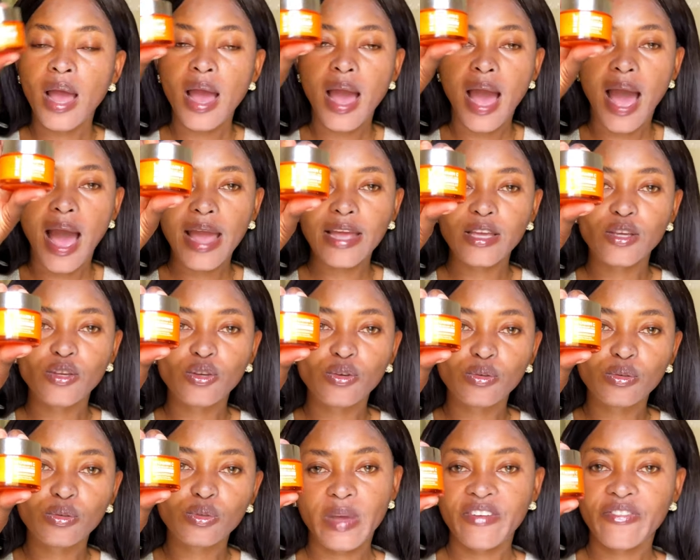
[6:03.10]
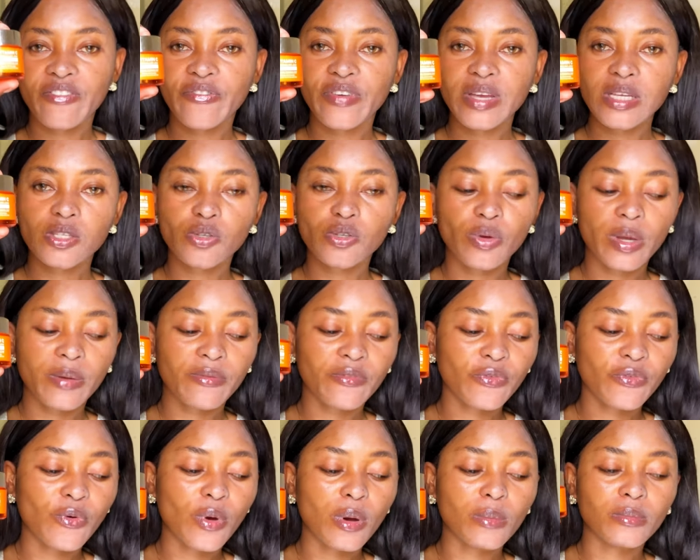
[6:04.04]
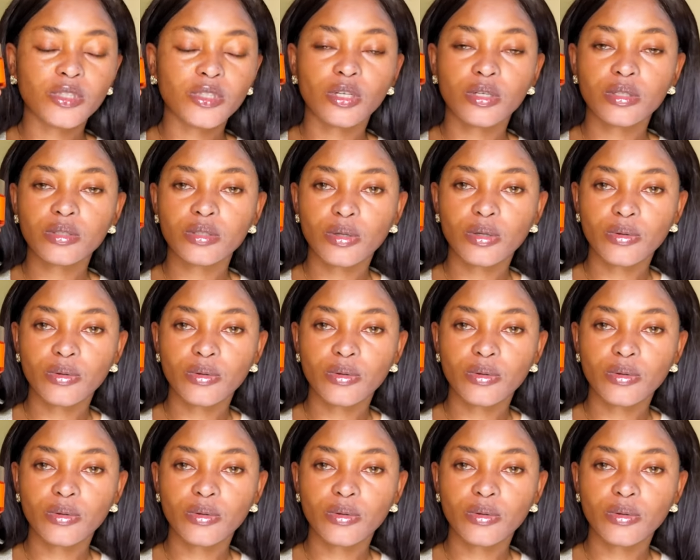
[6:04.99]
I use face cream from Dr.